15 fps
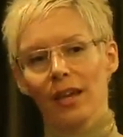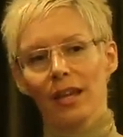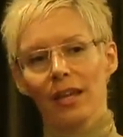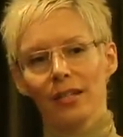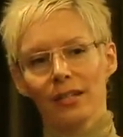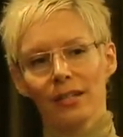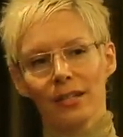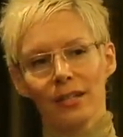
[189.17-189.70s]

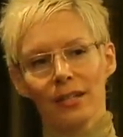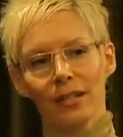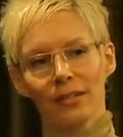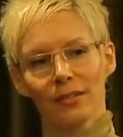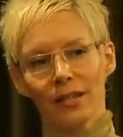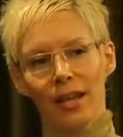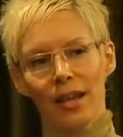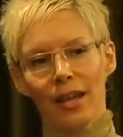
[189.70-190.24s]
And he
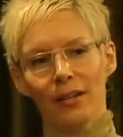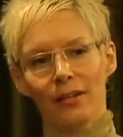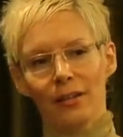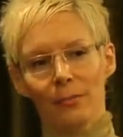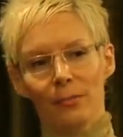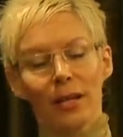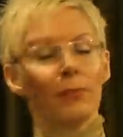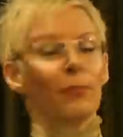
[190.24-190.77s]
has had
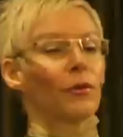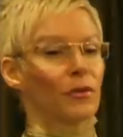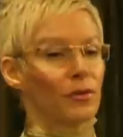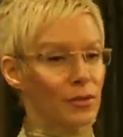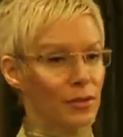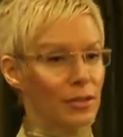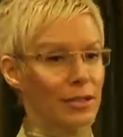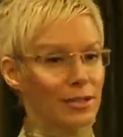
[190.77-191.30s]
many
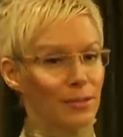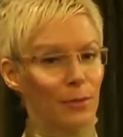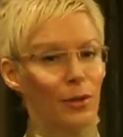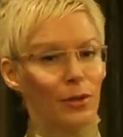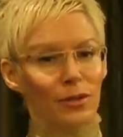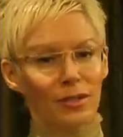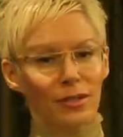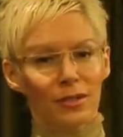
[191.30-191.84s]
personal
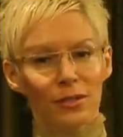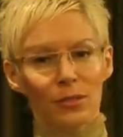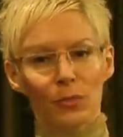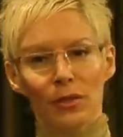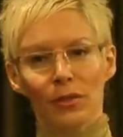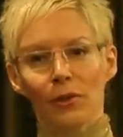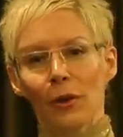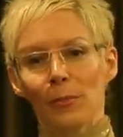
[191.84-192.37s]
experiences
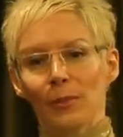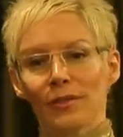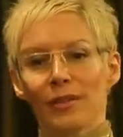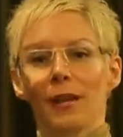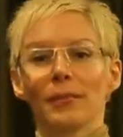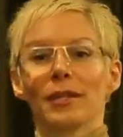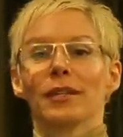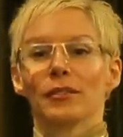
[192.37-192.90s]
with
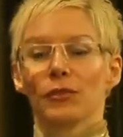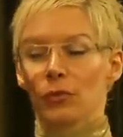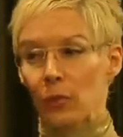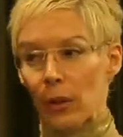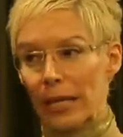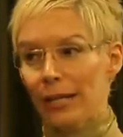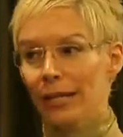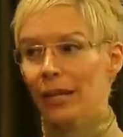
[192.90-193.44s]
Karuppaswamy. He's
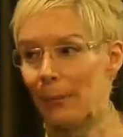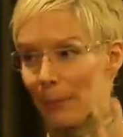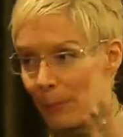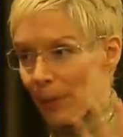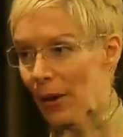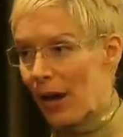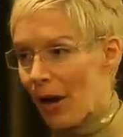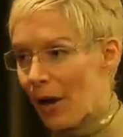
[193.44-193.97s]
greatly
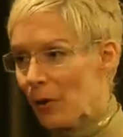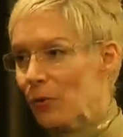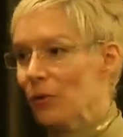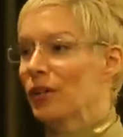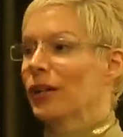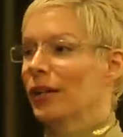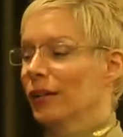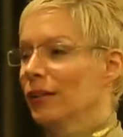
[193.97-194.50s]

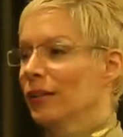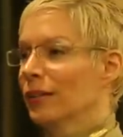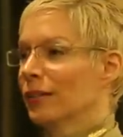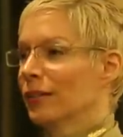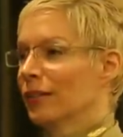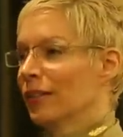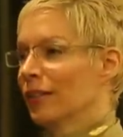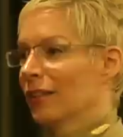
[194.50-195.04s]

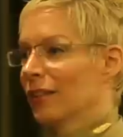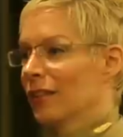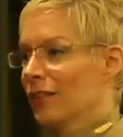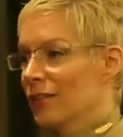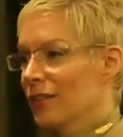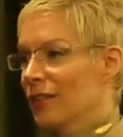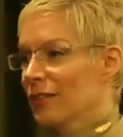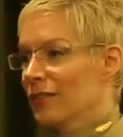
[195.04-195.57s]
empowering
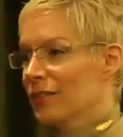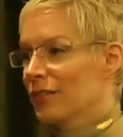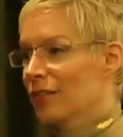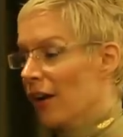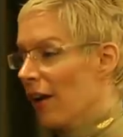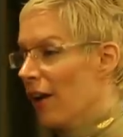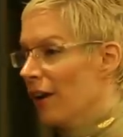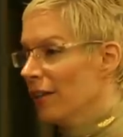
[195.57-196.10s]
this
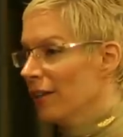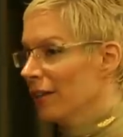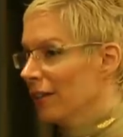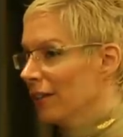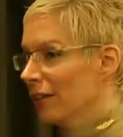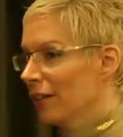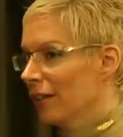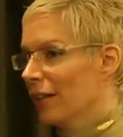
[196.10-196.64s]
god
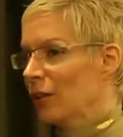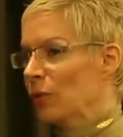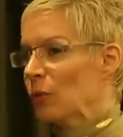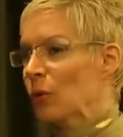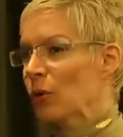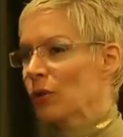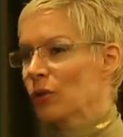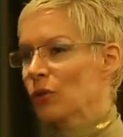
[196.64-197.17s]
in
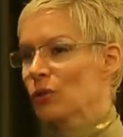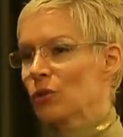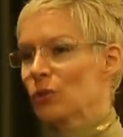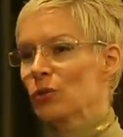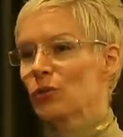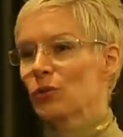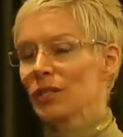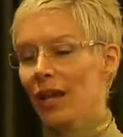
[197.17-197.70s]
order
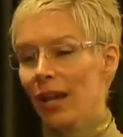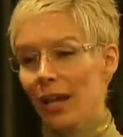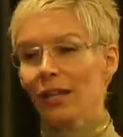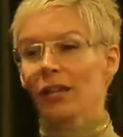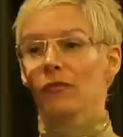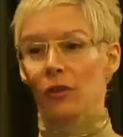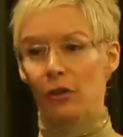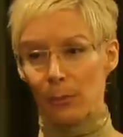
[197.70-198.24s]
to
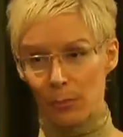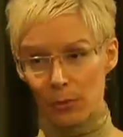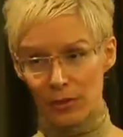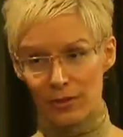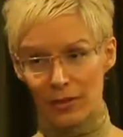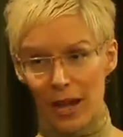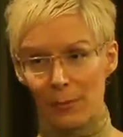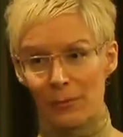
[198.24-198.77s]
take a very
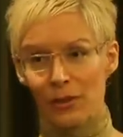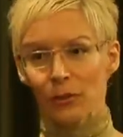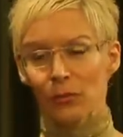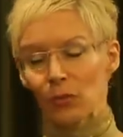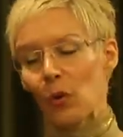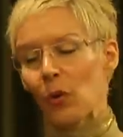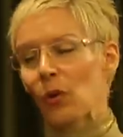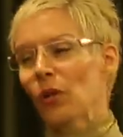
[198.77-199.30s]
predominant
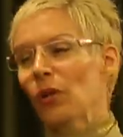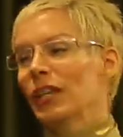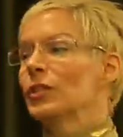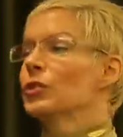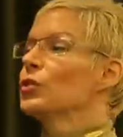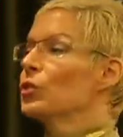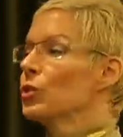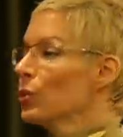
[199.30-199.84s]
role
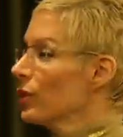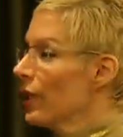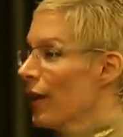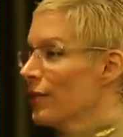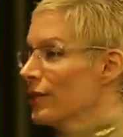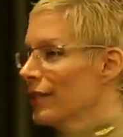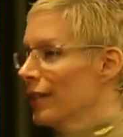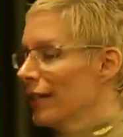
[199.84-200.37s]
in
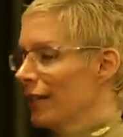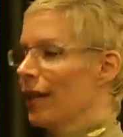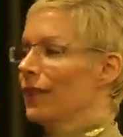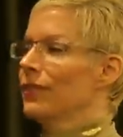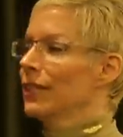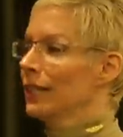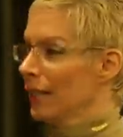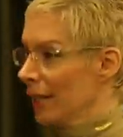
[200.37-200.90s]

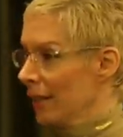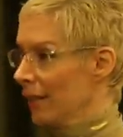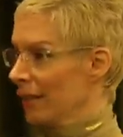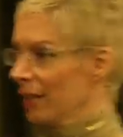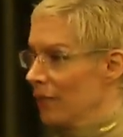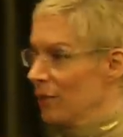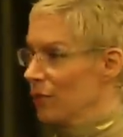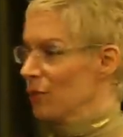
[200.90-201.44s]
2011,
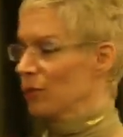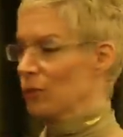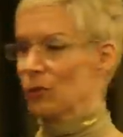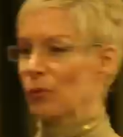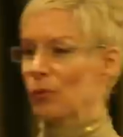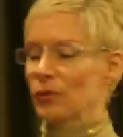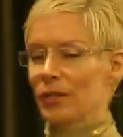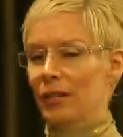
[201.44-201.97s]
leading into the
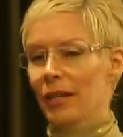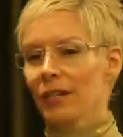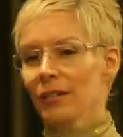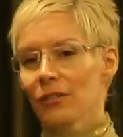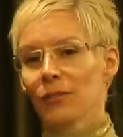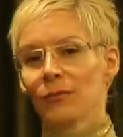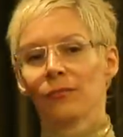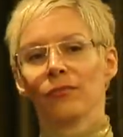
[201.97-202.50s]
Golden
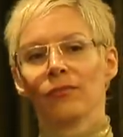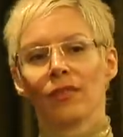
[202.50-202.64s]
Age.